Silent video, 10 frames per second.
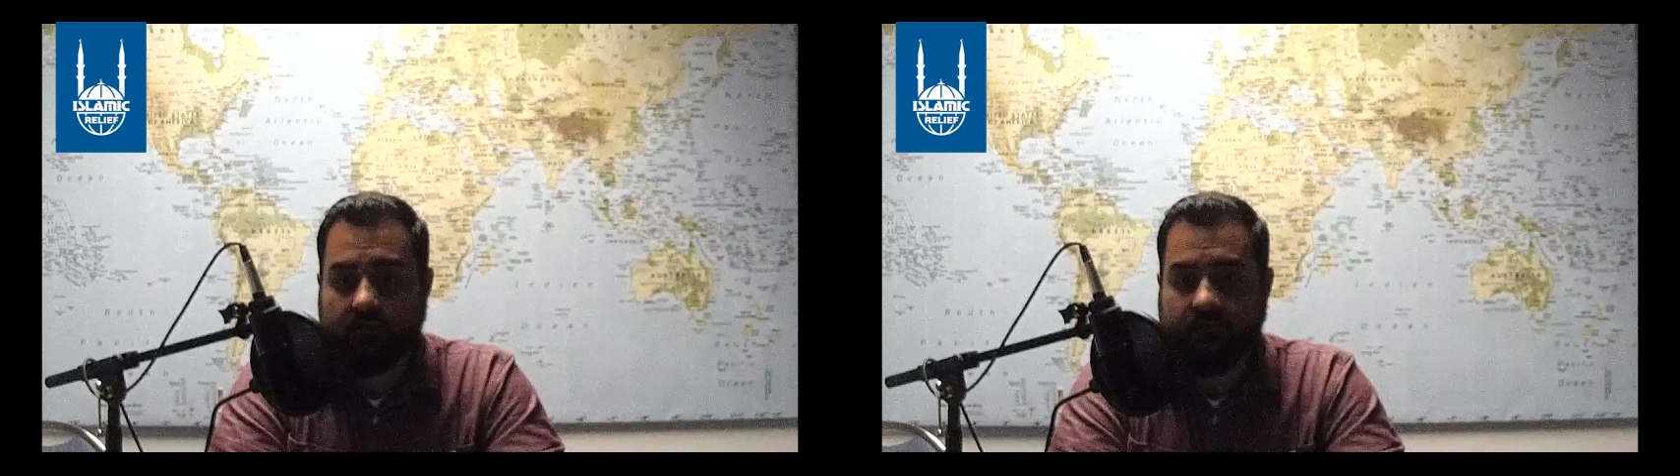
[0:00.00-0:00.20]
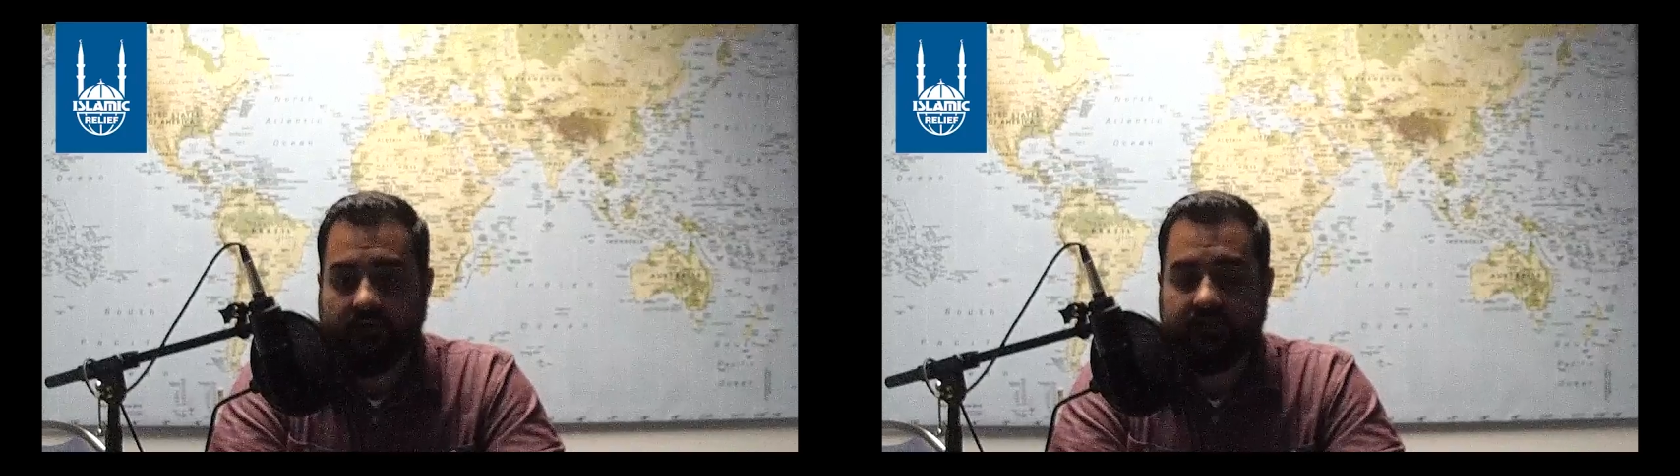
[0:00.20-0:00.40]

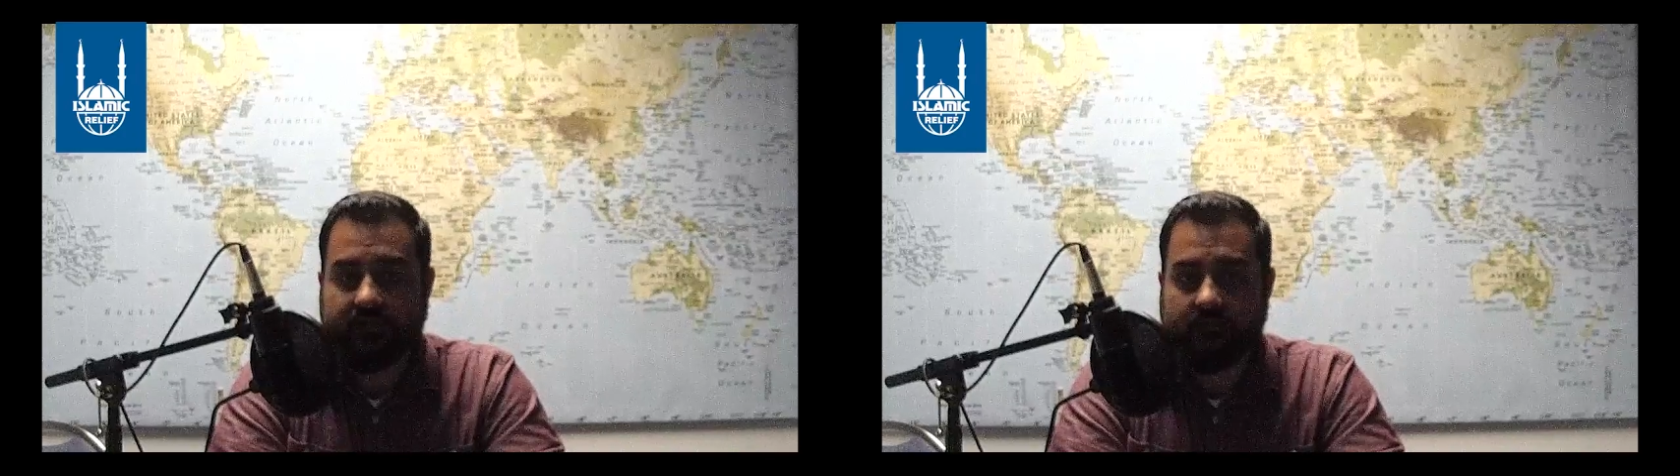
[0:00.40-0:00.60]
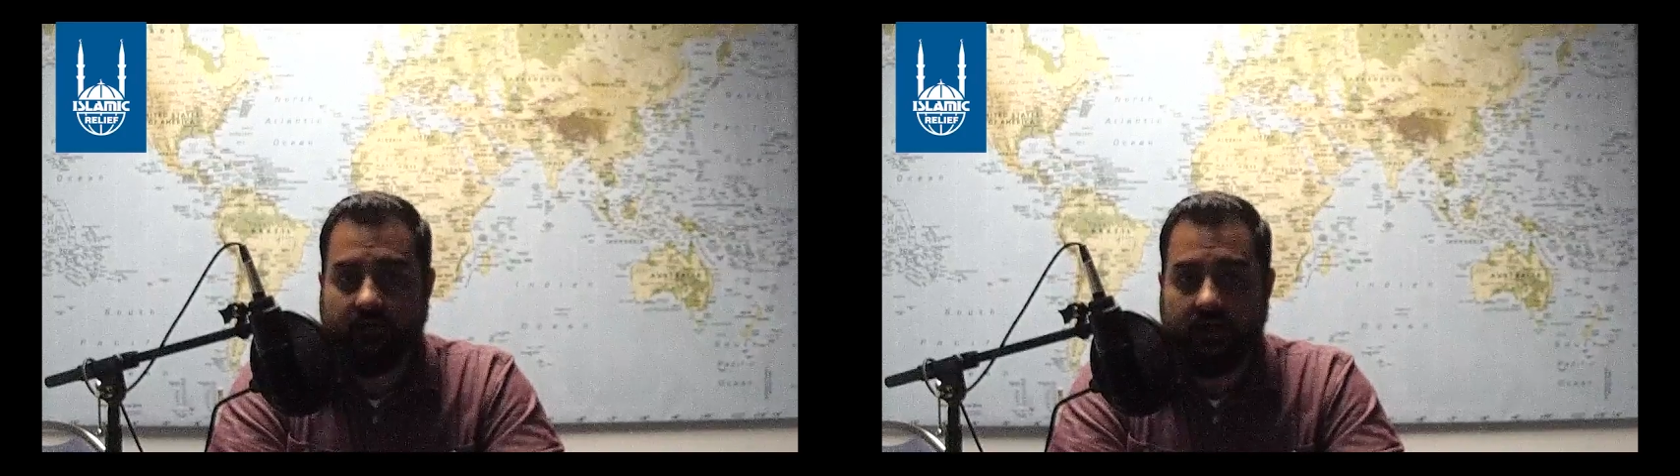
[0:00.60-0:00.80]
and
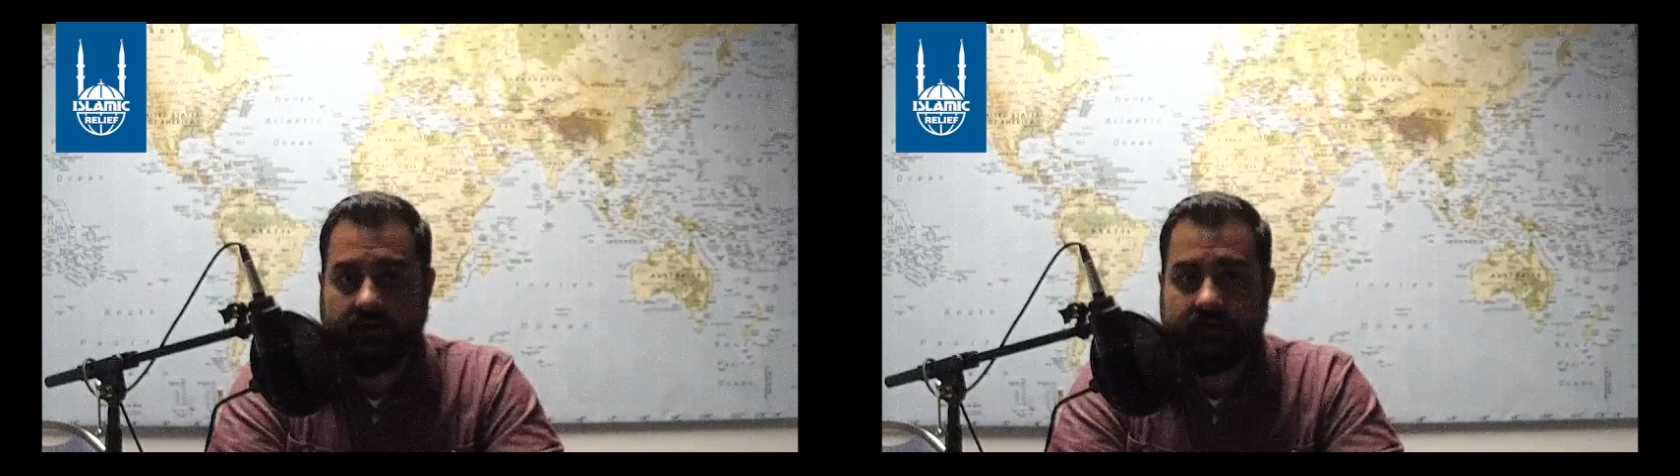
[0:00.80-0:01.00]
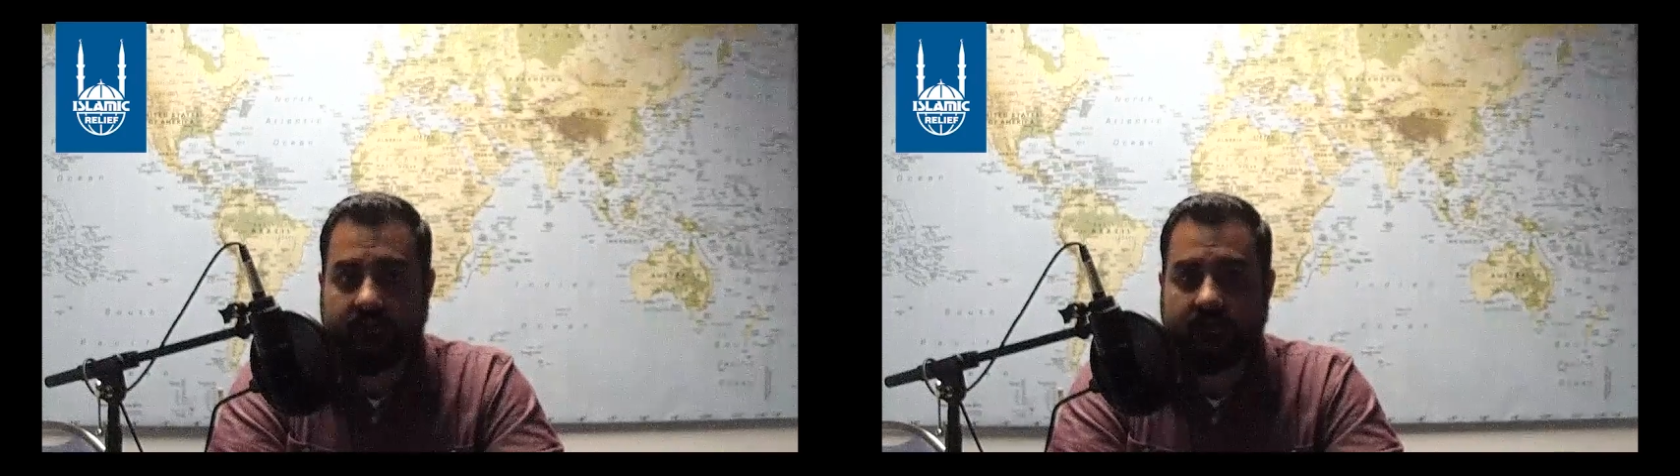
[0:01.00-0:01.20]
facing
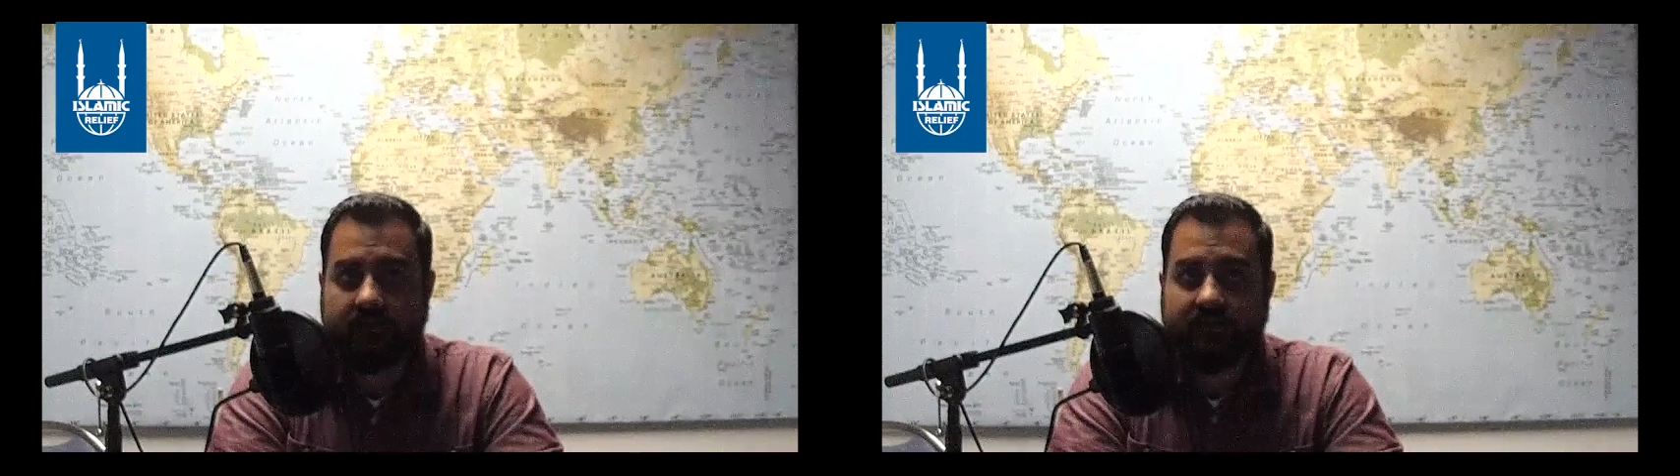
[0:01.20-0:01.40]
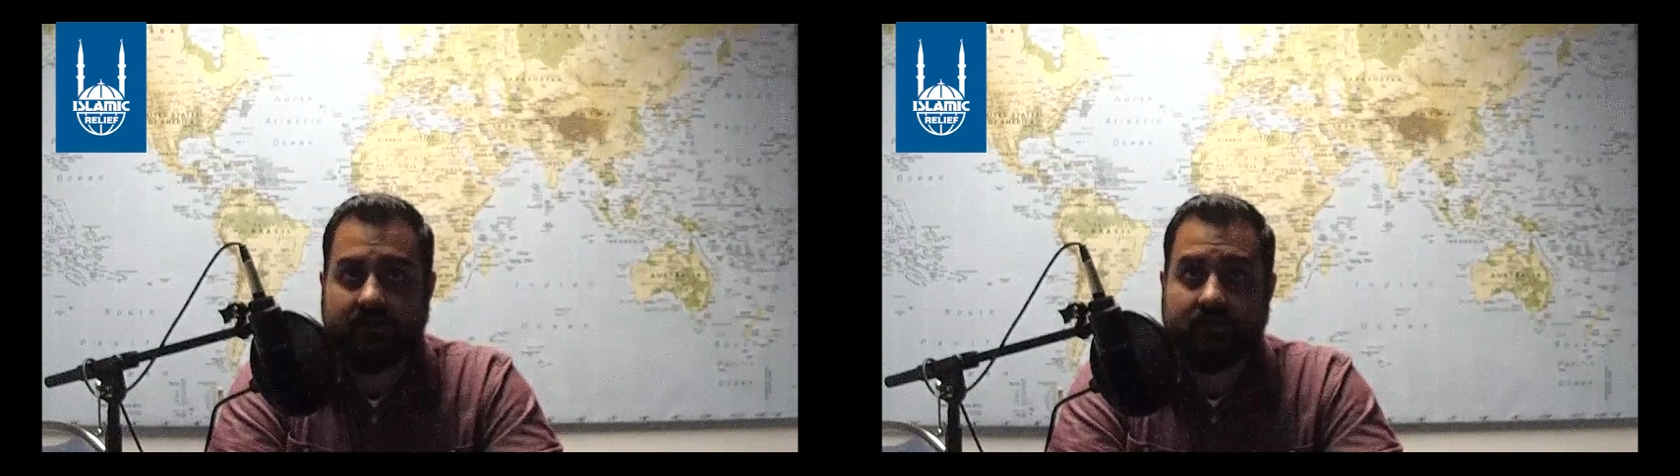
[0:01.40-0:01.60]
violence
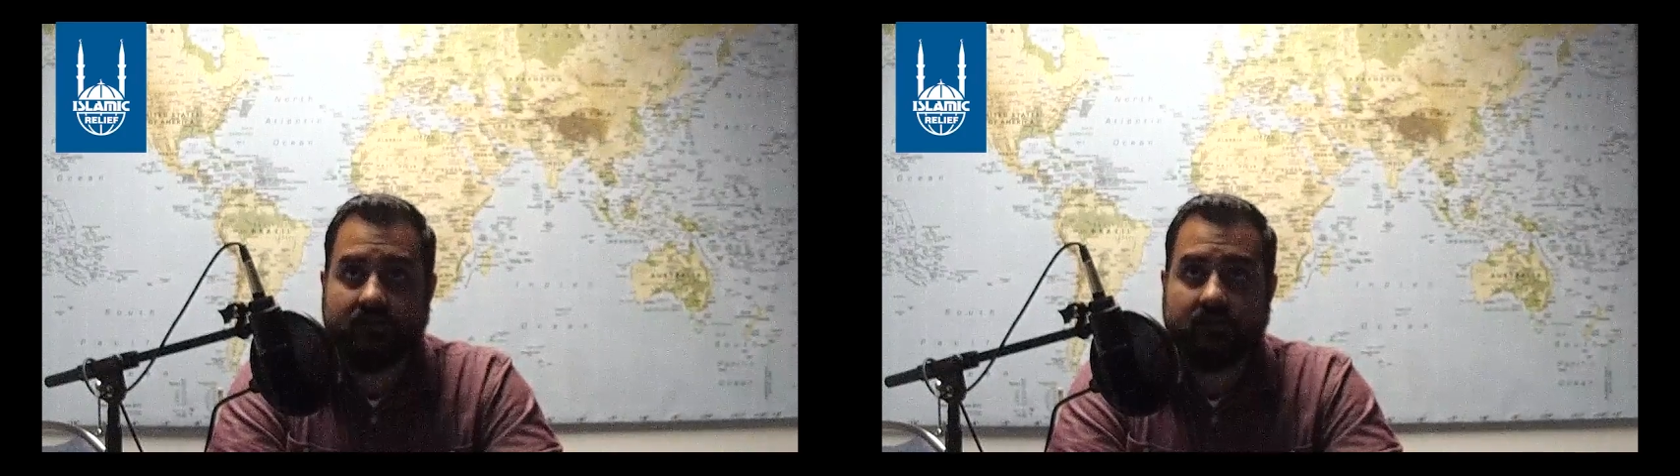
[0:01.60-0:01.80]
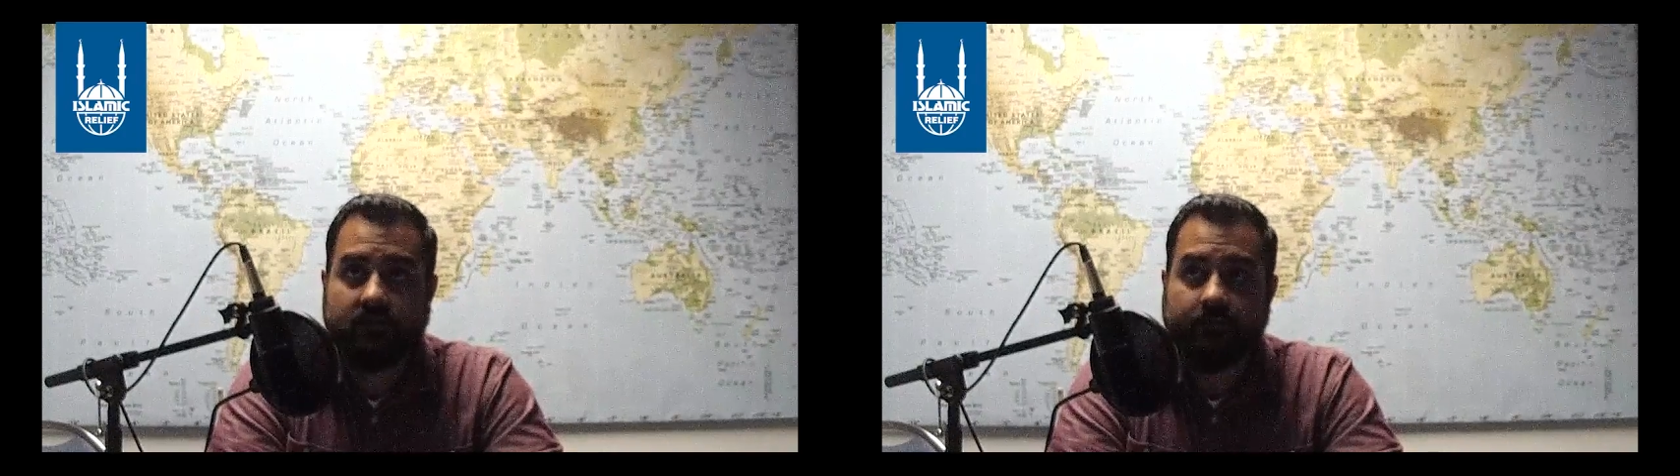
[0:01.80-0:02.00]

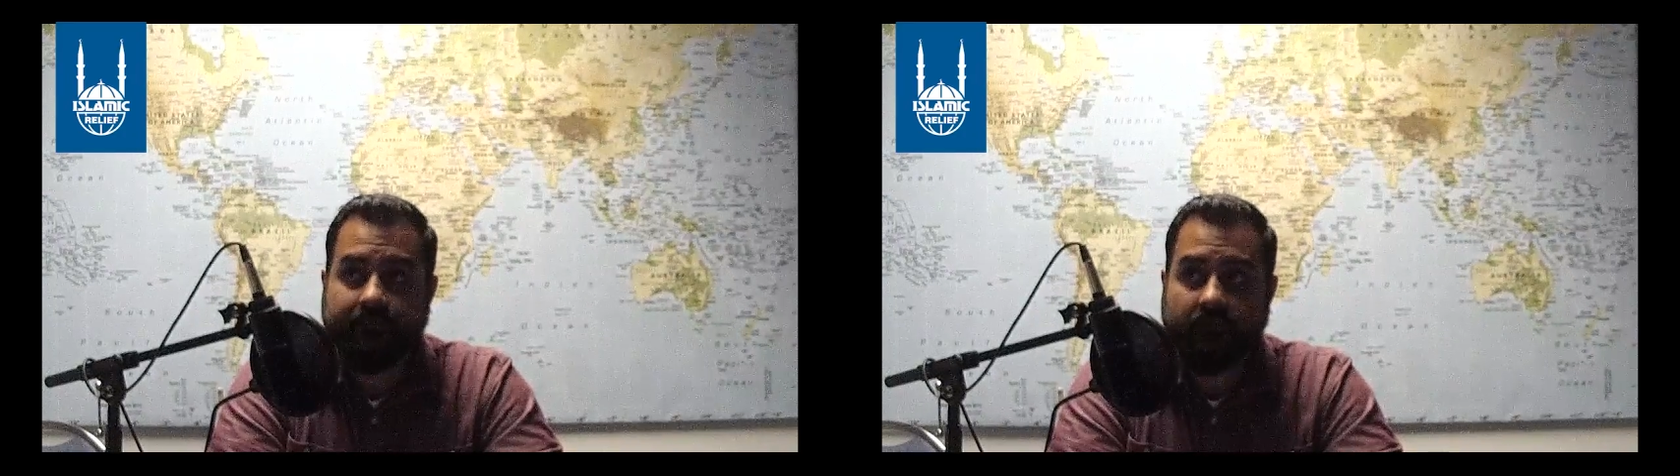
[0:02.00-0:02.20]
since